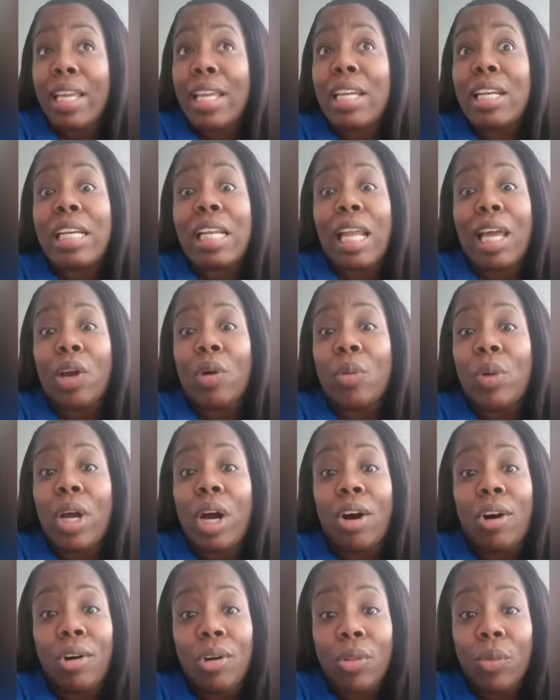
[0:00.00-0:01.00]
He like went
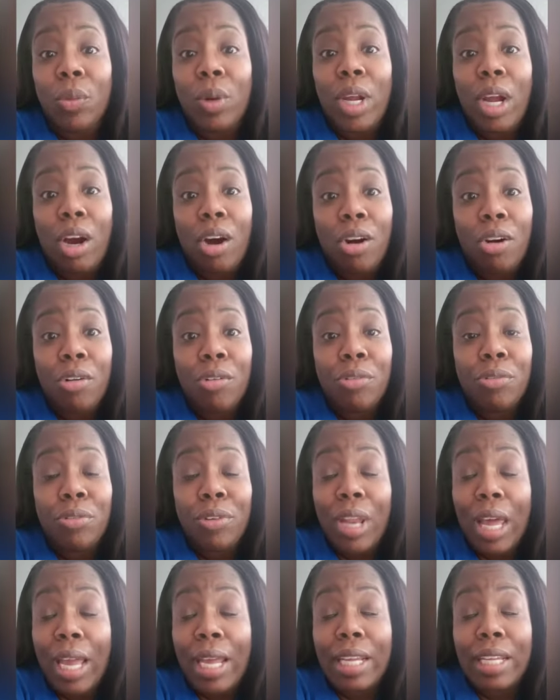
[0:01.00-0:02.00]
all the way off.
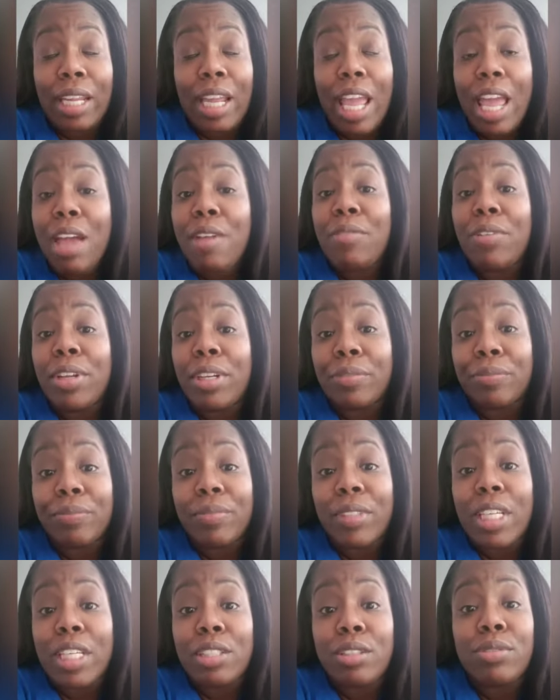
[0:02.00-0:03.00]
Like,
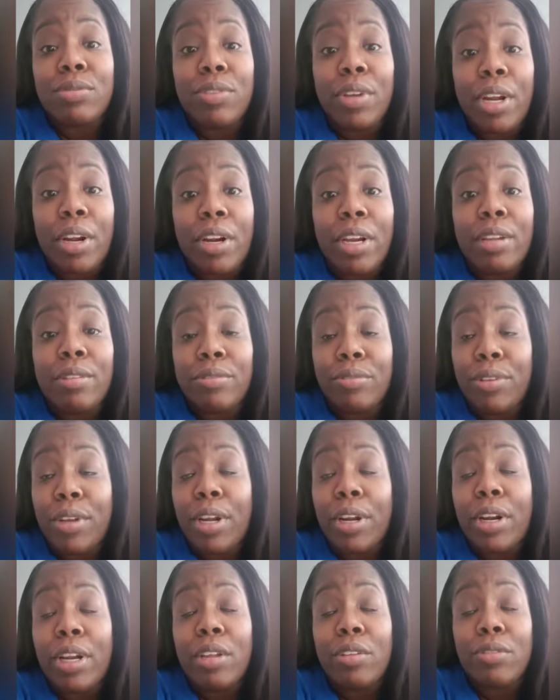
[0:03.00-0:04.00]
Evan is very,
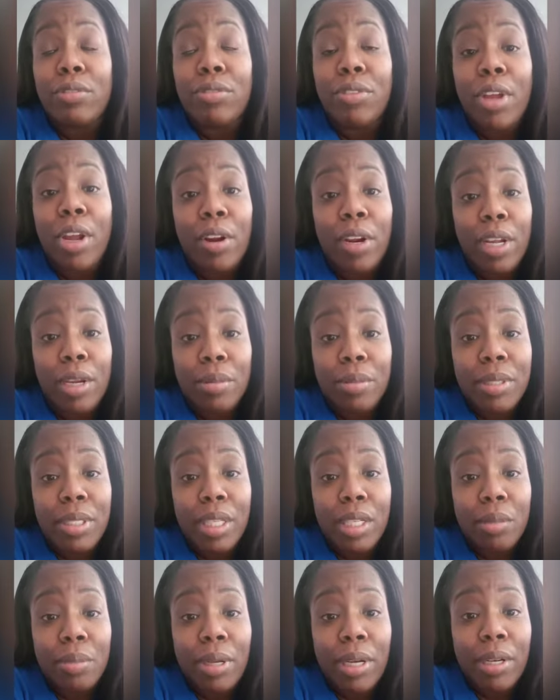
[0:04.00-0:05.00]
very, very
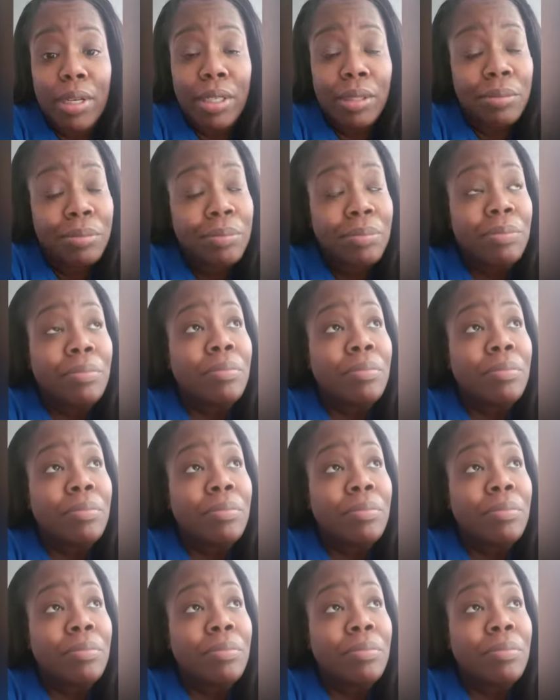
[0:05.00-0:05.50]
upset about it.